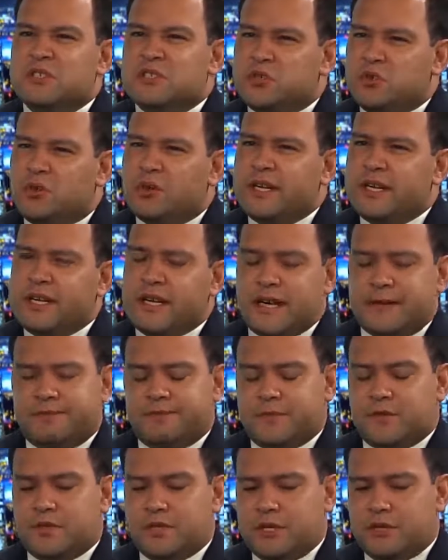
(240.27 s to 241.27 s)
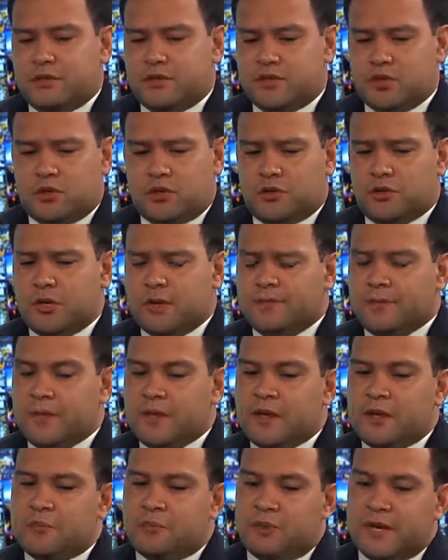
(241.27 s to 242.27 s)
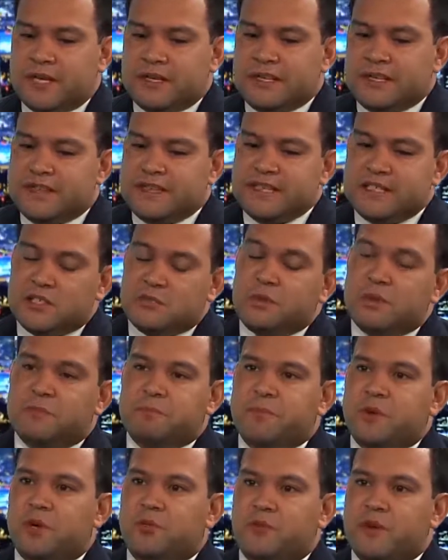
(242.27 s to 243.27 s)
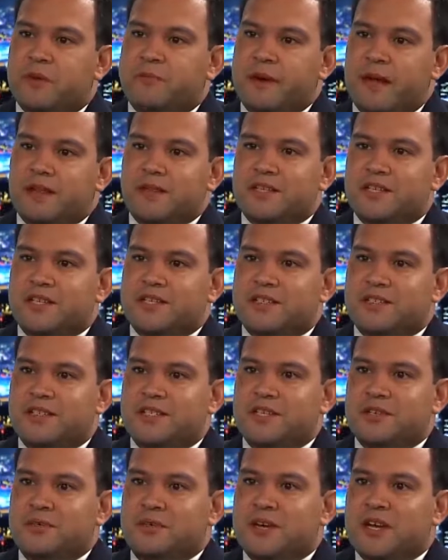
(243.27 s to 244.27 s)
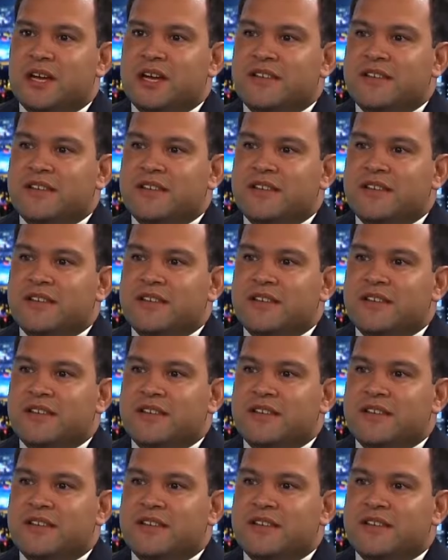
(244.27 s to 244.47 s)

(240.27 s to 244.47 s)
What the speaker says: was 29 years old. But this is what career politicians do.